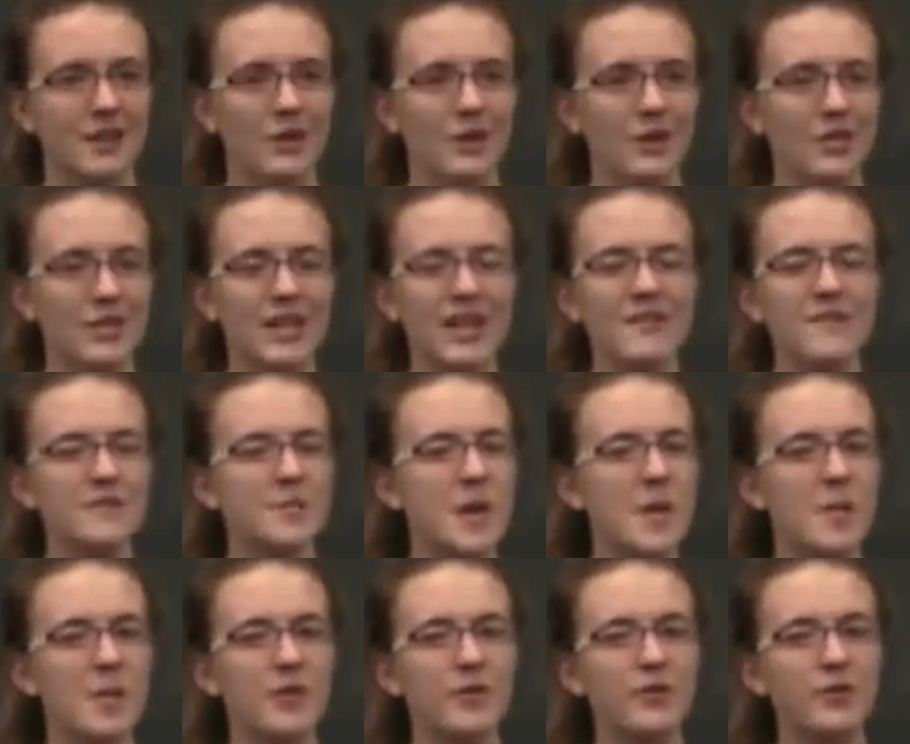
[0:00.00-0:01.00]
which leaves
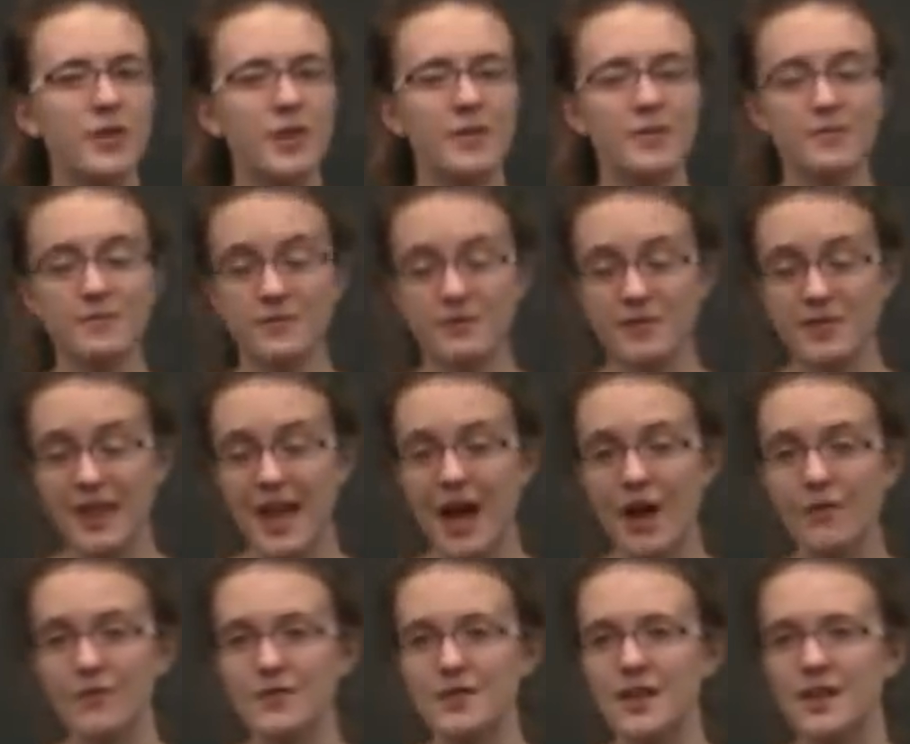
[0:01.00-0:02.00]
people for
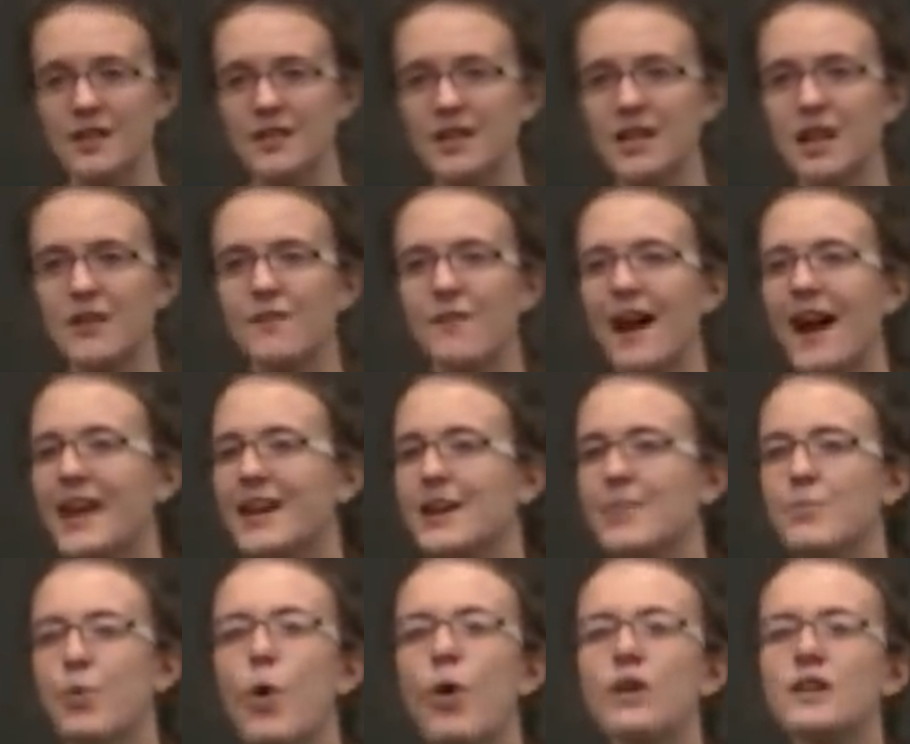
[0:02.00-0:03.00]
themselves to define
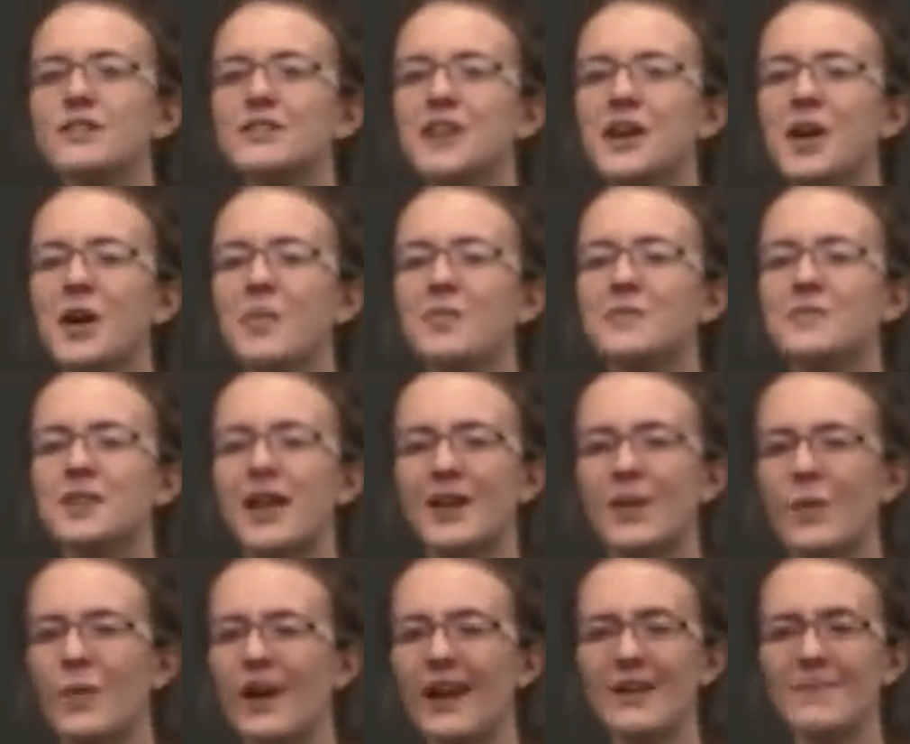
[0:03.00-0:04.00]
important terms
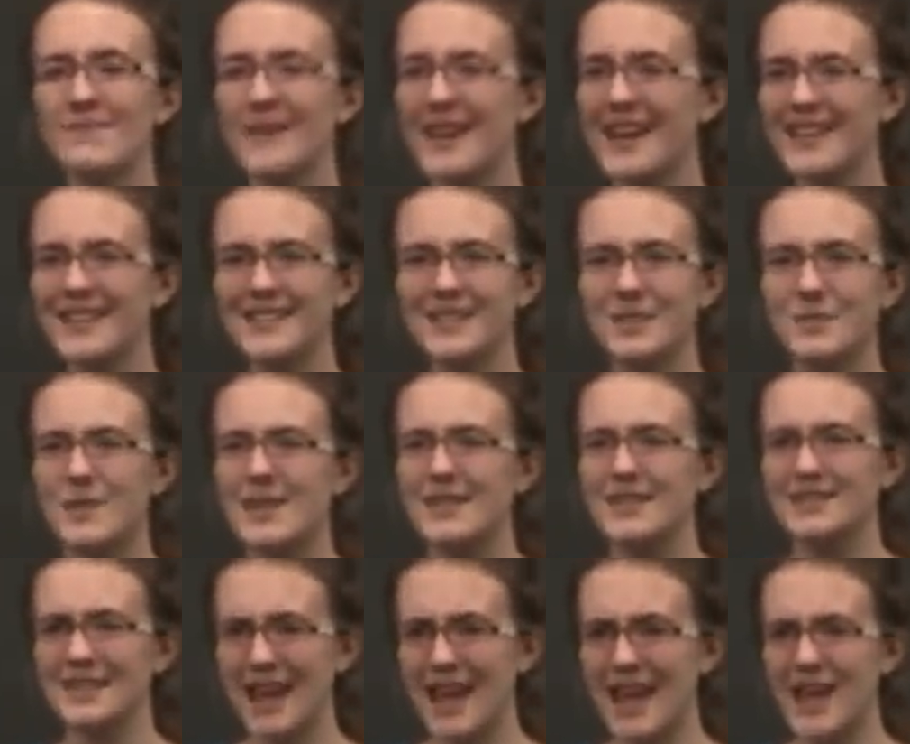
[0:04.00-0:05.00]
like what it means to be
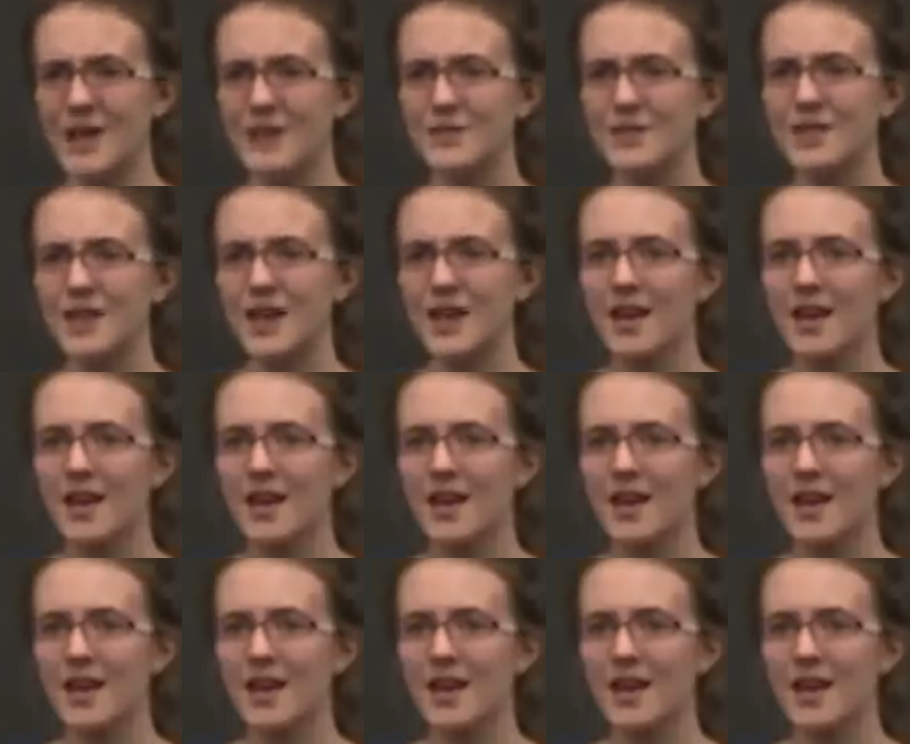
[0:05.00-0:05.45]
saved.